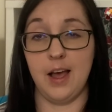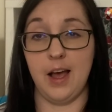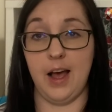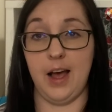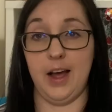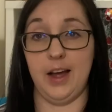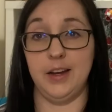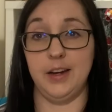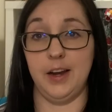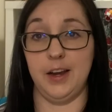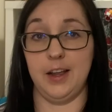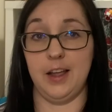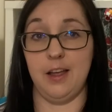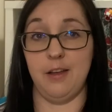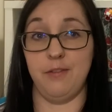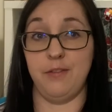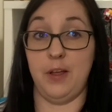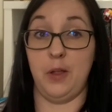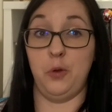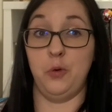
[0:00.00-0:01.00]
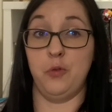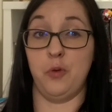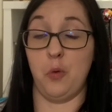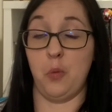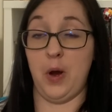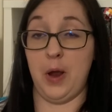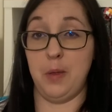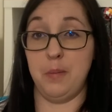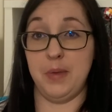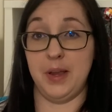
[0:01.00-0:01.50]
and it felt
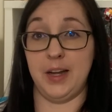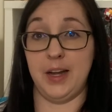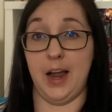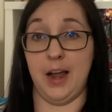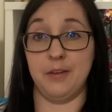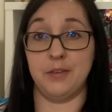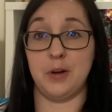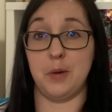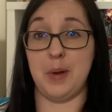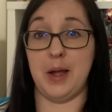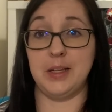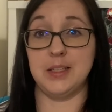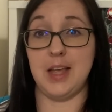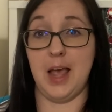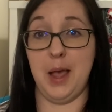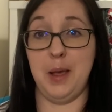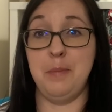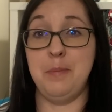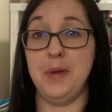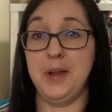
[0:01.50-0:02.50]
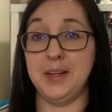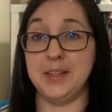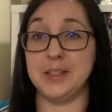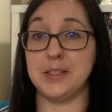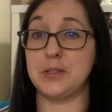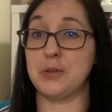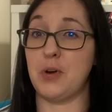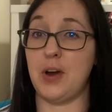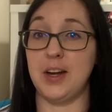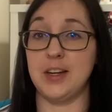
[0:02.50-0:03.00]
overwhelming. After about ten minutes
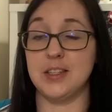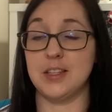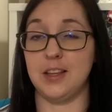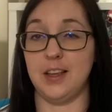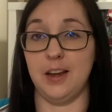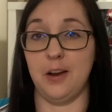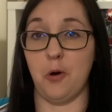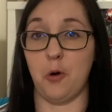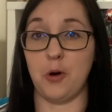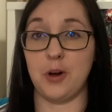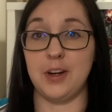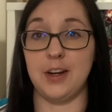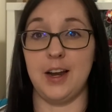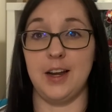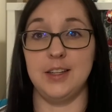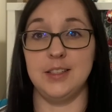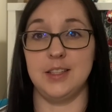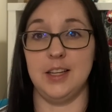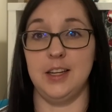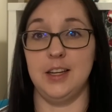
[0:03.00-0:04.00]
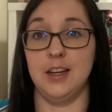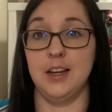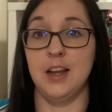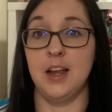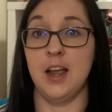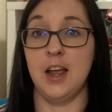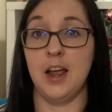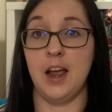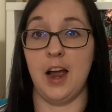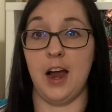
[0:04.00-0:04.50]
trying to like organize it,
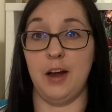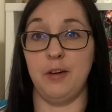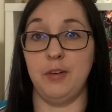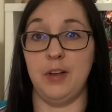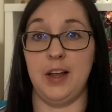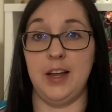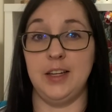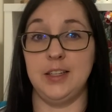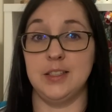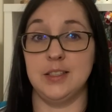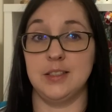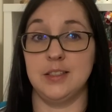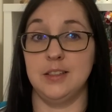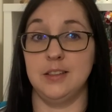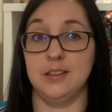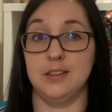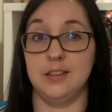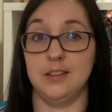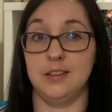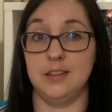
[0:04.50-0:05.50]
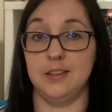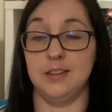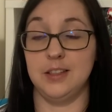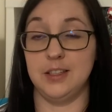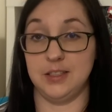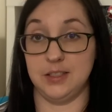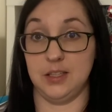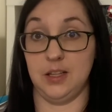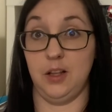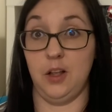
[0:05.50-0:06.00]
I realized
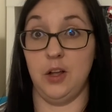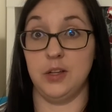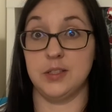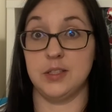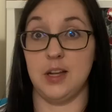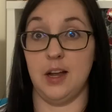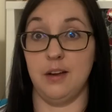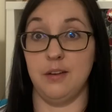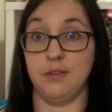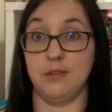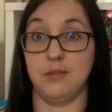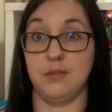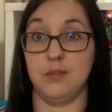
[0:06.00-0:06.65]
this is a lot of stuff.